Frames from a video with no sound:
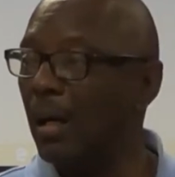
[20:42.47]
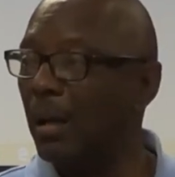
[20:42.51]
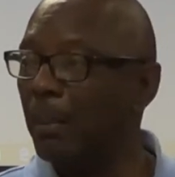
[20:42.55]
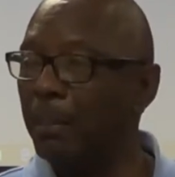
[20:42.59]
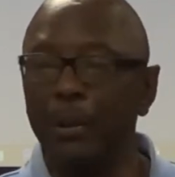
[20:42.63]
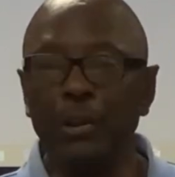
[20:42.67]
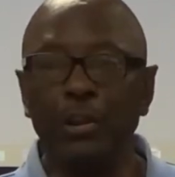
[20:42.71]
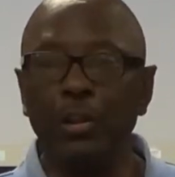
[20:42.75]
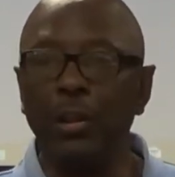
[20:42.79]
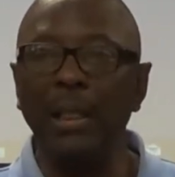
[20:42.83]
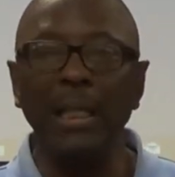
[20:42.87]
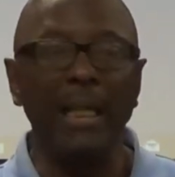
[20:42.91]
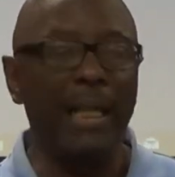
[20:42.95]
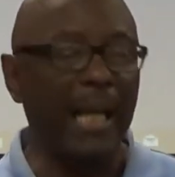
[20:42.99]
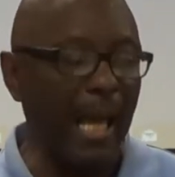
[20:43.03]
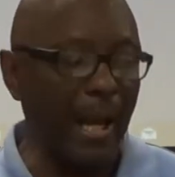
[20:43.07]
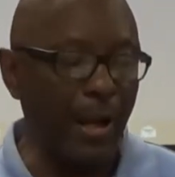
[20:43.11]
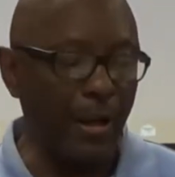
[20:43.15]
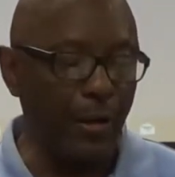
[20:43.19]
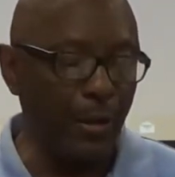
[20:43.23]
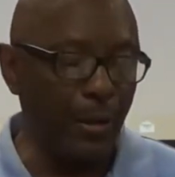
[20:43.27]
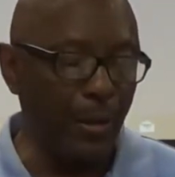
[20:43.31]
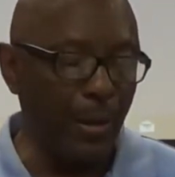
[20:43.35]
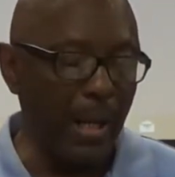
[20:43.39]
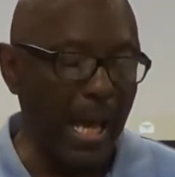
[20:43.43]
But you ain't got
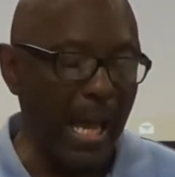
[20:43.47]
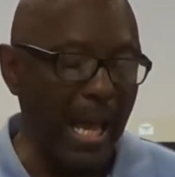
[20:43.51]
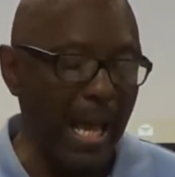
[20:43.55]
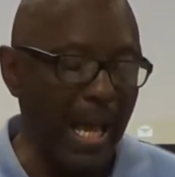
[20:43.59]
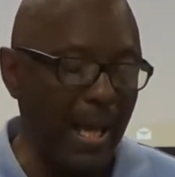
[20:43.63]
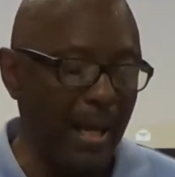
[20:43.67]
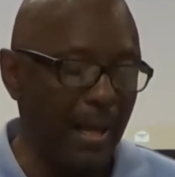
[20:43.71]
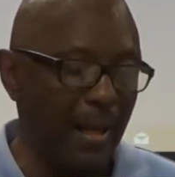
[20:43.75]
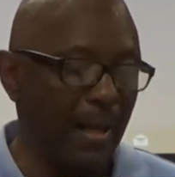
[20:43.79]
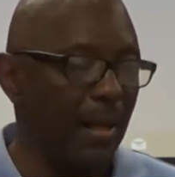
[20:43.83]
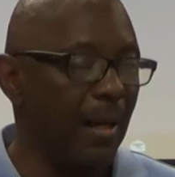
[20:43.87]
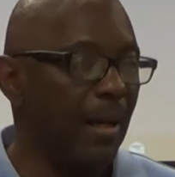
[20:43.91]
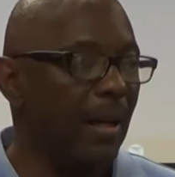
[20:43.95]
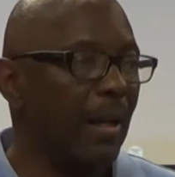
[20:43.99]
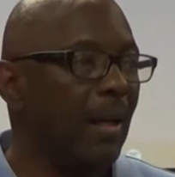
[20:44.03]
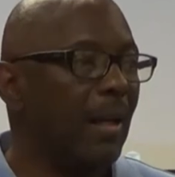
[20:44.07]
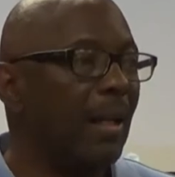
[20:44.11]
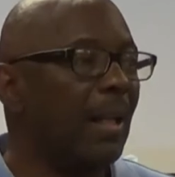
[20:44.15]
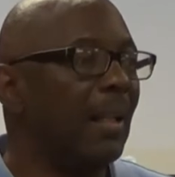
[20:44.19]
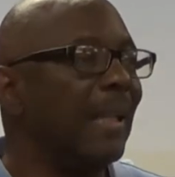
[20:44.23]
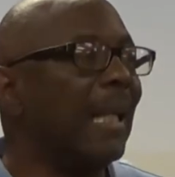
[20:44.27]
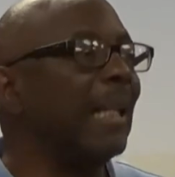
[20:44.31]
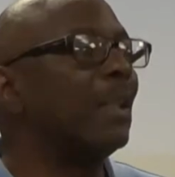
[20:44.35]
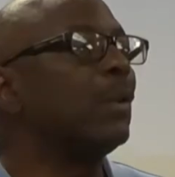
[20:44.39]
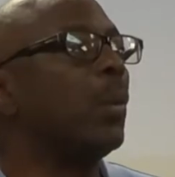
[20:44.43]
to do that.
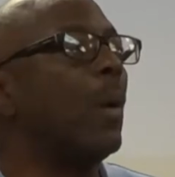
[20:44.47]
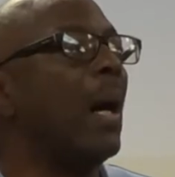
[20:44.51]
That's